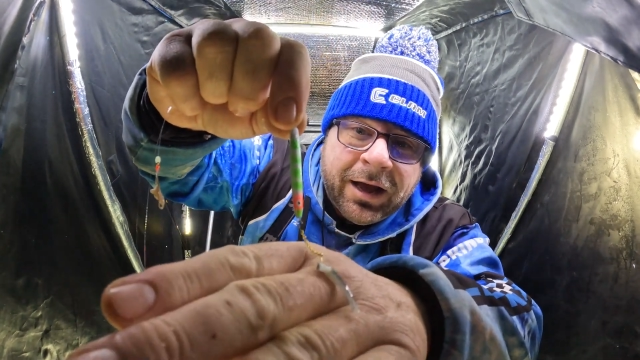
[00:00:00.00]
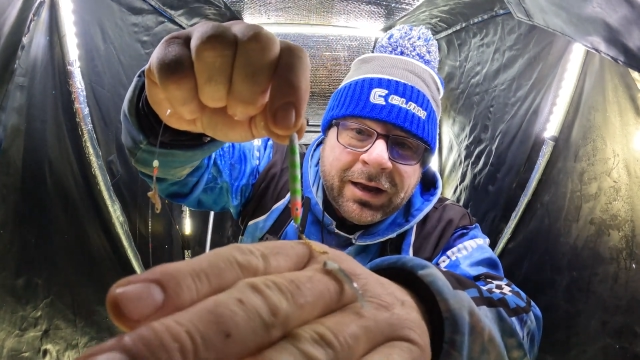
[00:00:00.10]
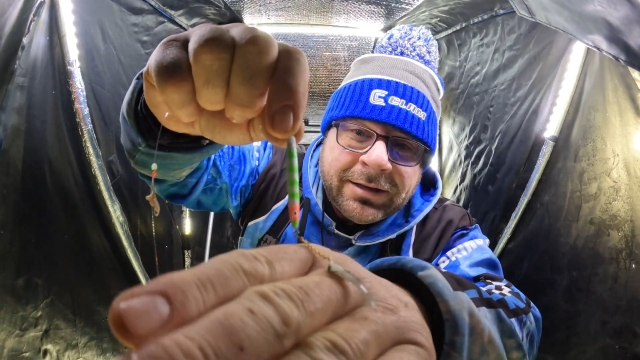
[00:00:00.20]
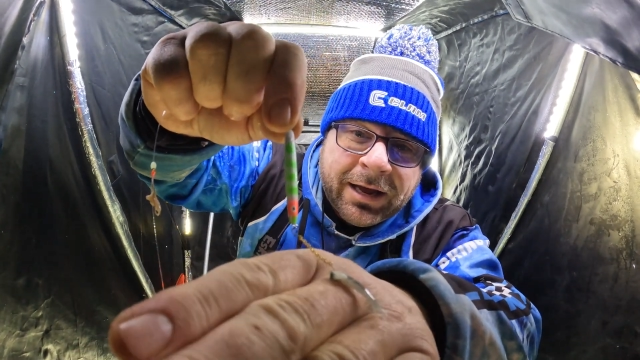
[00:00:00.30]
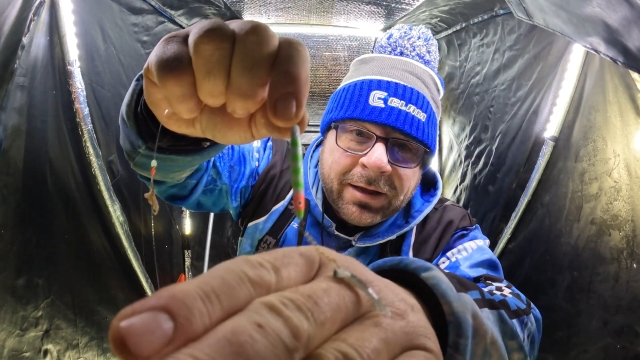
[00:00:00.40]

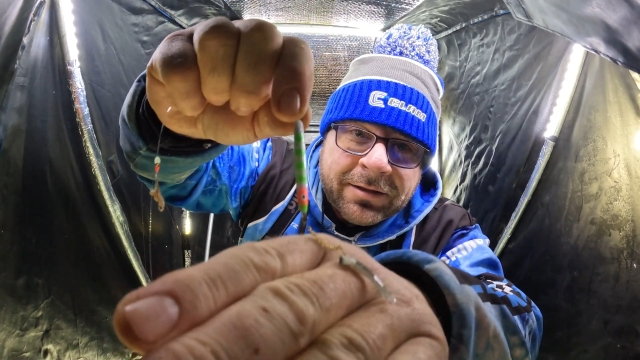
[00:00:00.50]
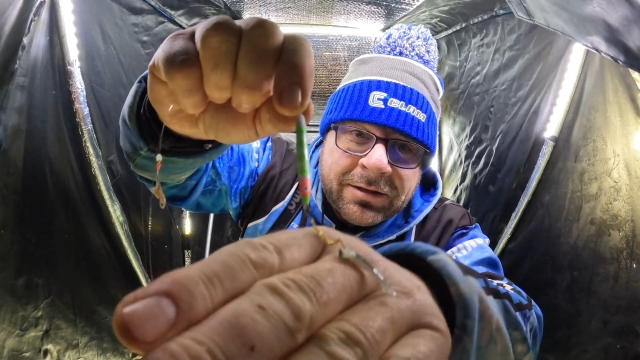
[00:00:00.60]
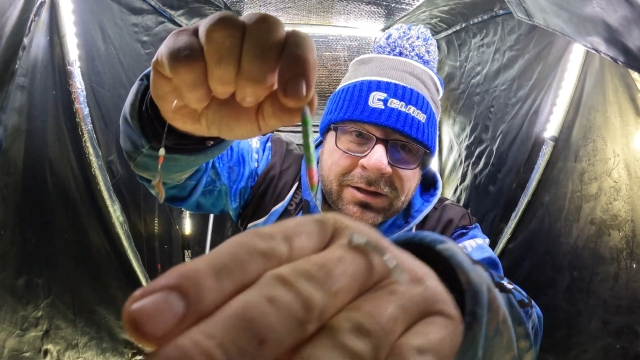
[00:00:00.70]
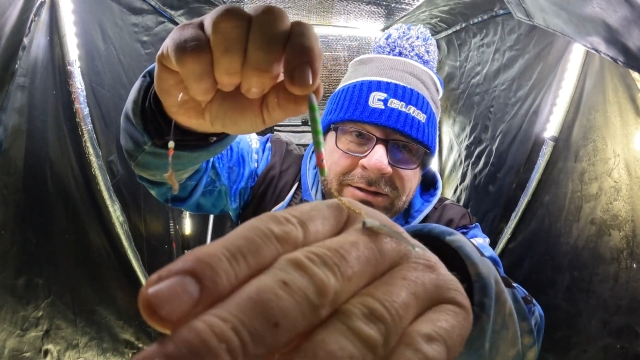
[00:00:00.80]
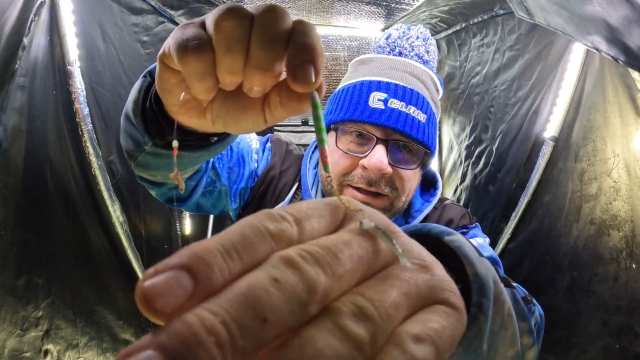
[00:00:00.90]
I take
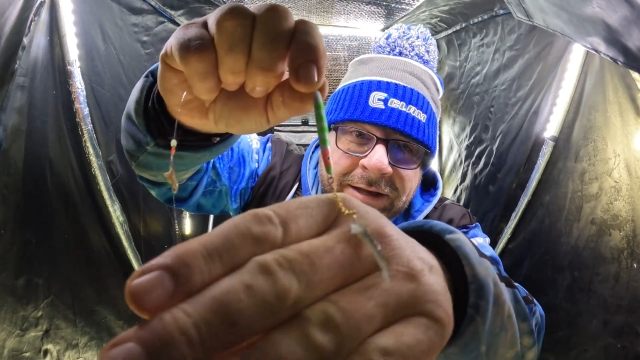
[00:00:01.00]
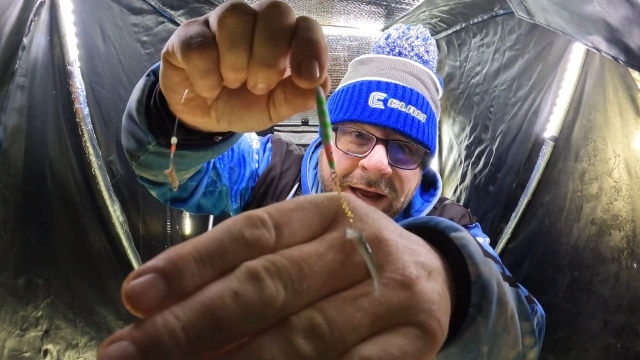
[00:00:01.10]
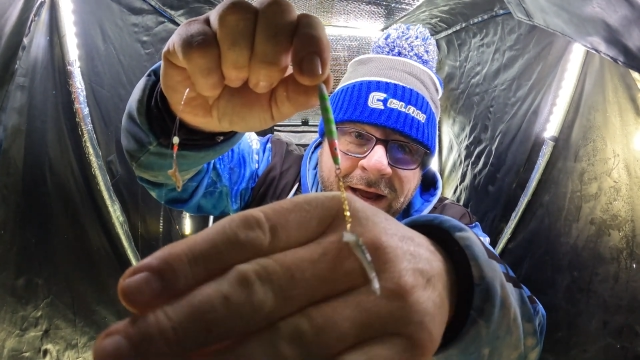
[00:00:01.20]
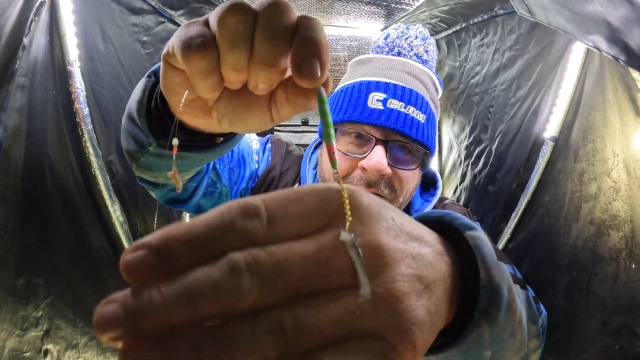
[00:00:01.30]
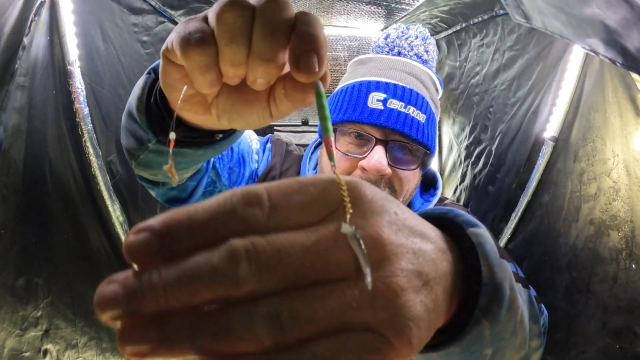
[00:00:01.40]
just the
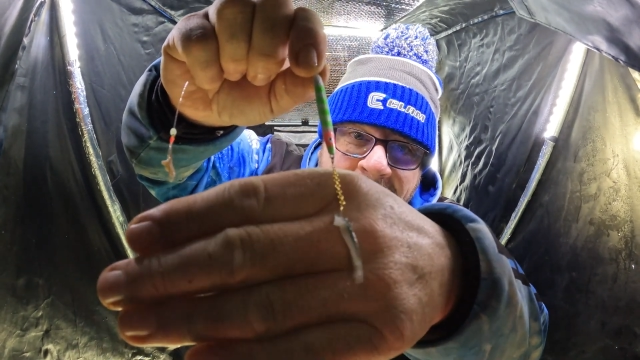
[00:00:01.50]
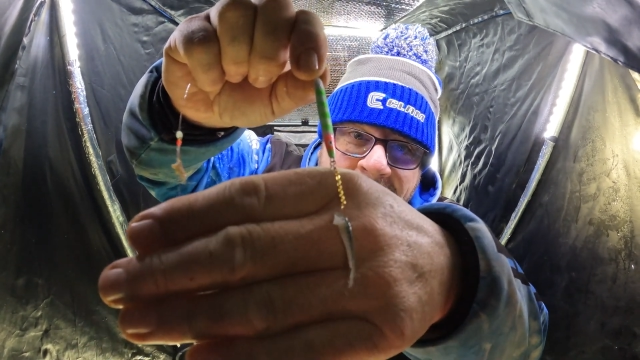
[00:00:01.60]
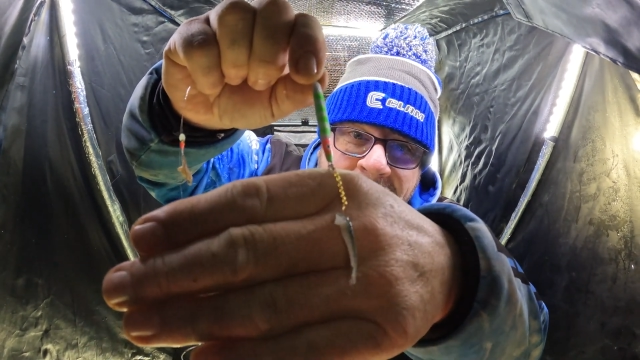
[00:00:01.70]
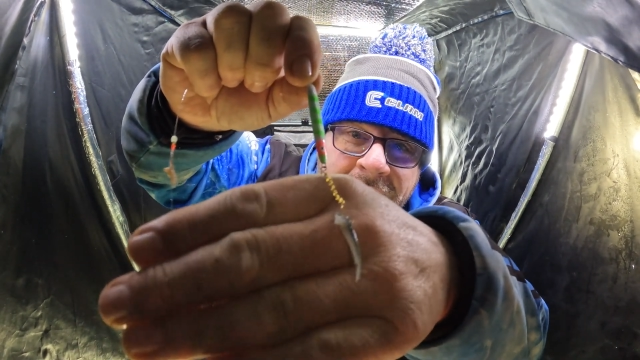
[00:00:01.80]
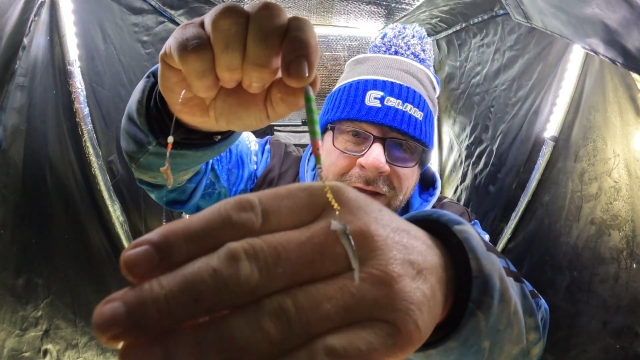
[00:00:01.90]
tail
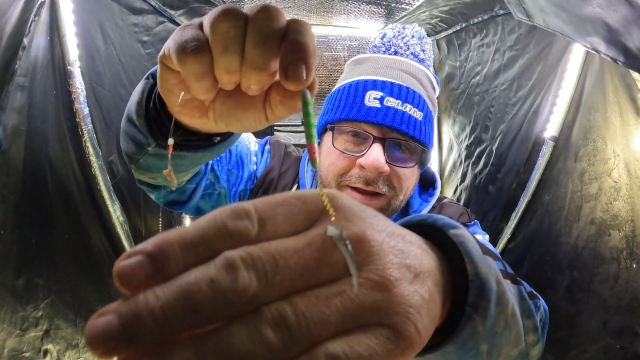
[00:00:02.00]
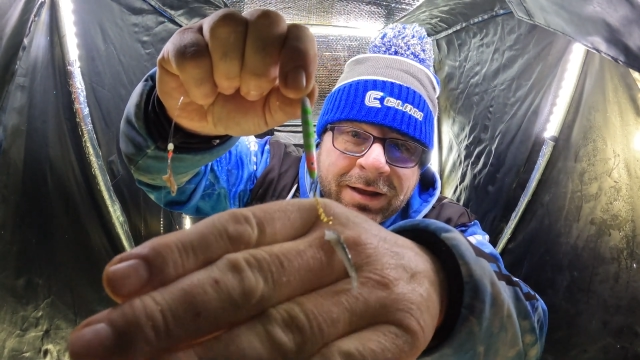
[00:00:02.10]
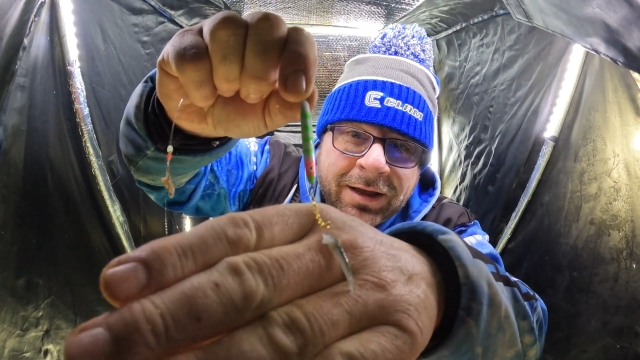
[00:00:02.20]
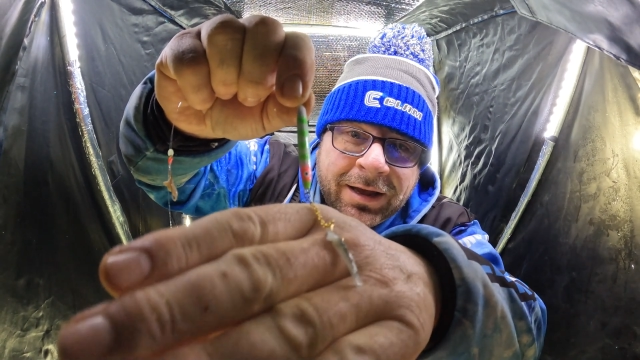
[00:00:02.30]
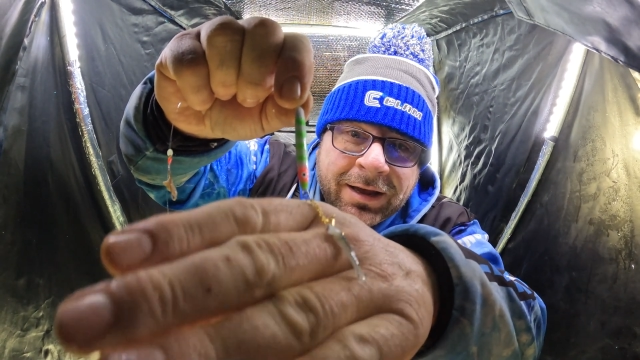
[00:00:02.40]

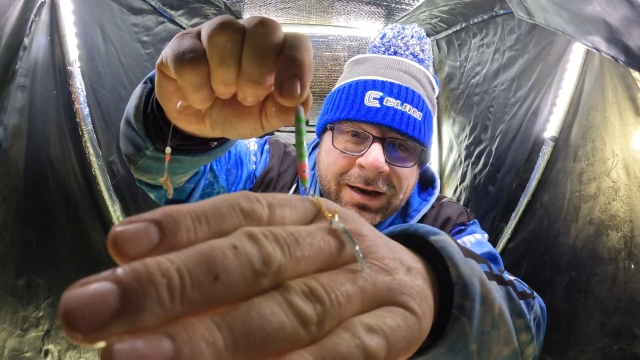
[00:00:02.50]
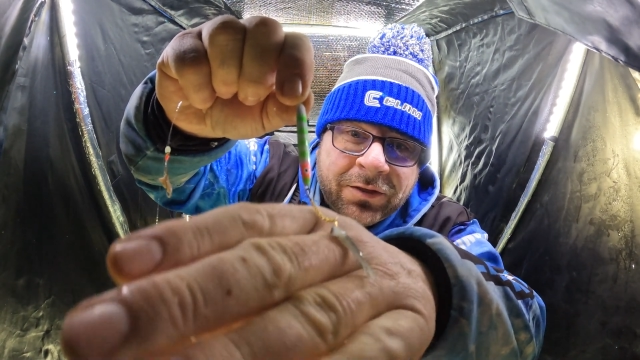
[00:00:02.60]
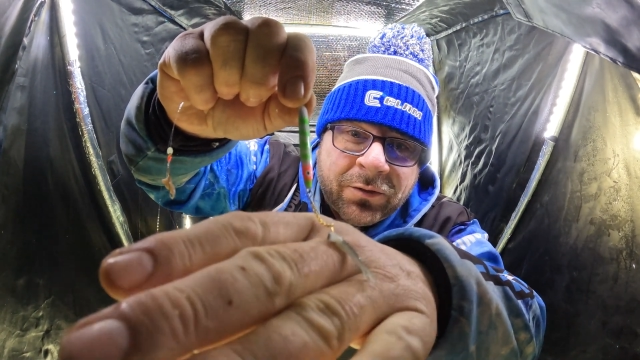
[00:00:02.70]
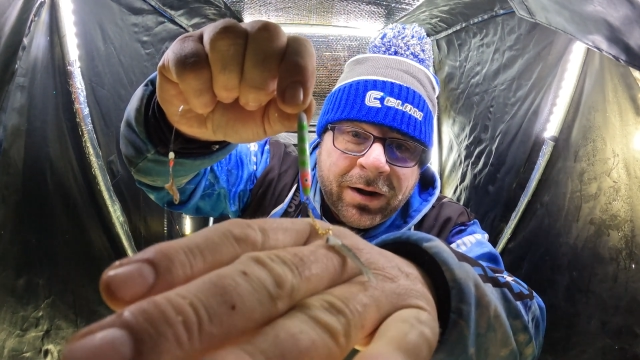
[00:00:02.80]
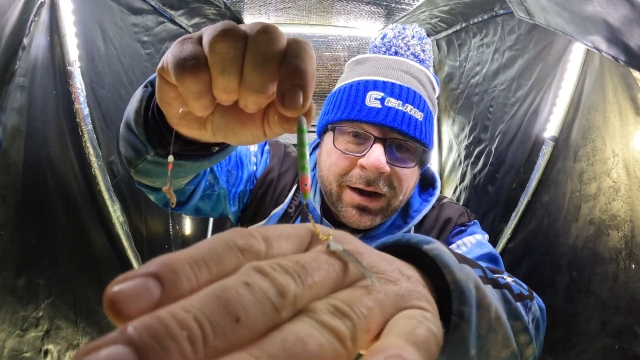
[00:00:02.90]
and I
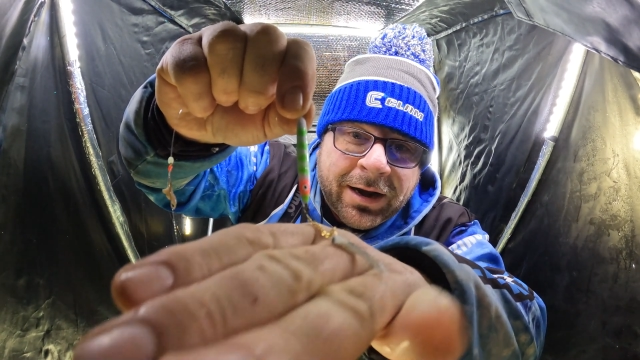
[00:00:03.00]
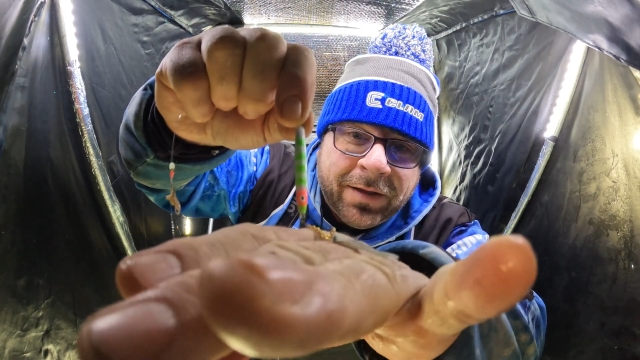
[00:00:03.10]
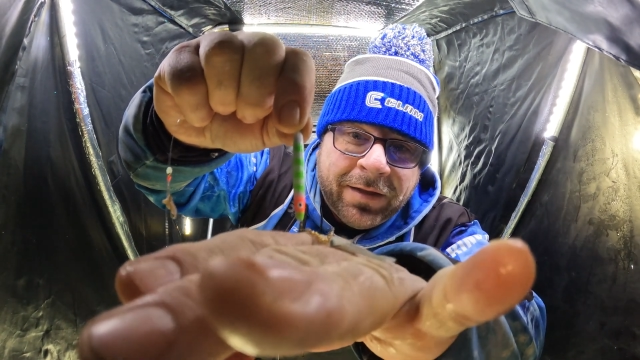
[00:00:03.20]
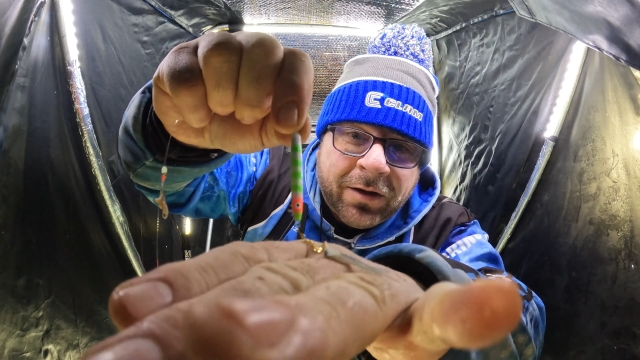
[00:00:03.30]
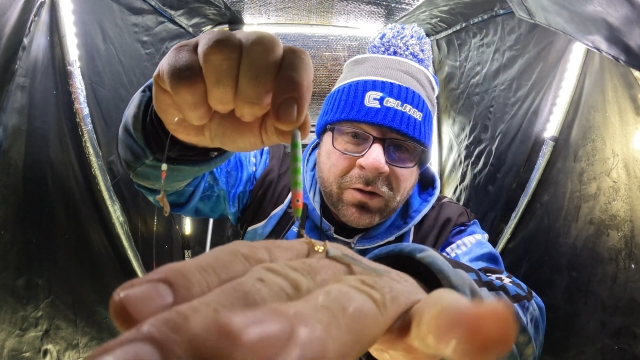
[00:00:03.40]
thread it
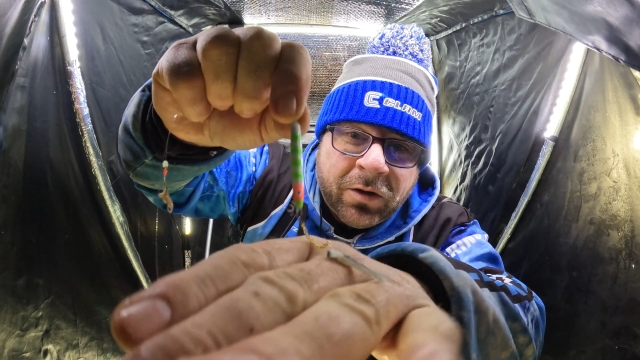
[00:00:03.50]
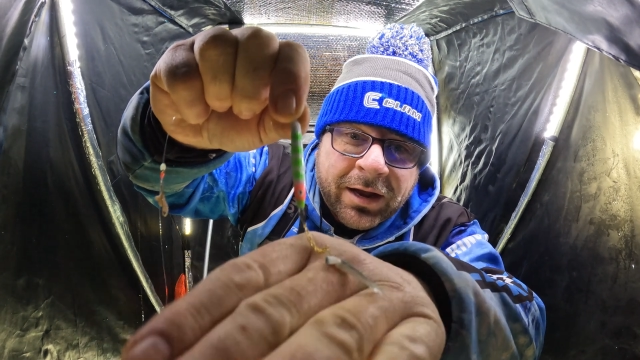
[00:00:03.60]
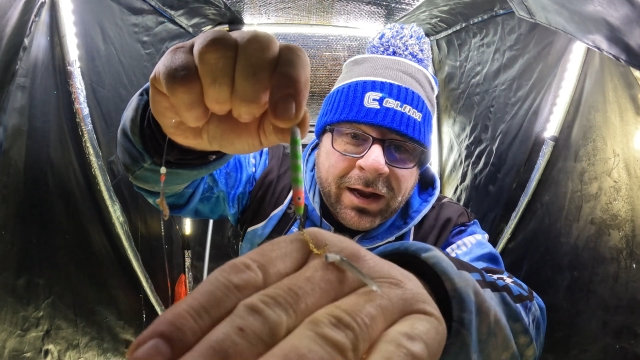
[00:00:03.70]
on that hook,